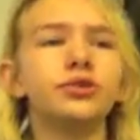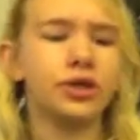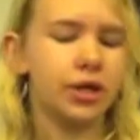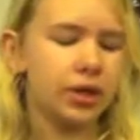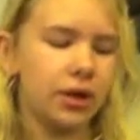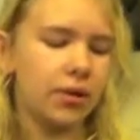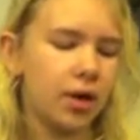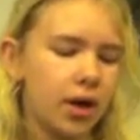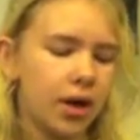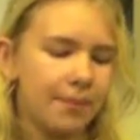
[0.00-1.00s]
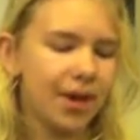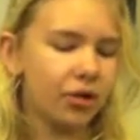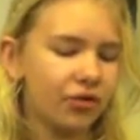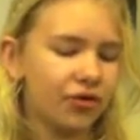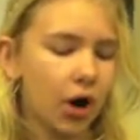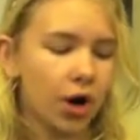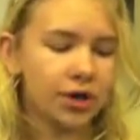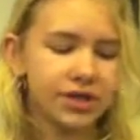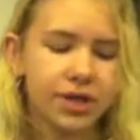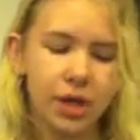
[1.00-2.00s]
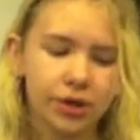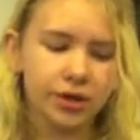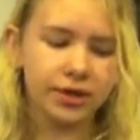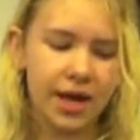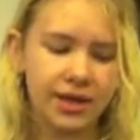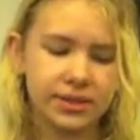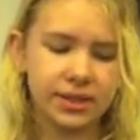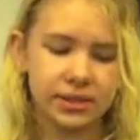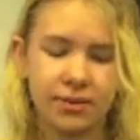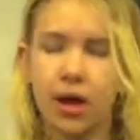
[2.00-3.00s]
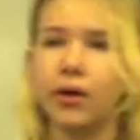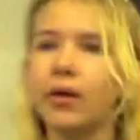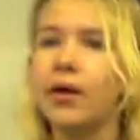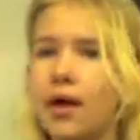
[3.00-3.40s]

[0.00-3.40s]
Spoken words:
using metals for hardness, color, taste, and smell,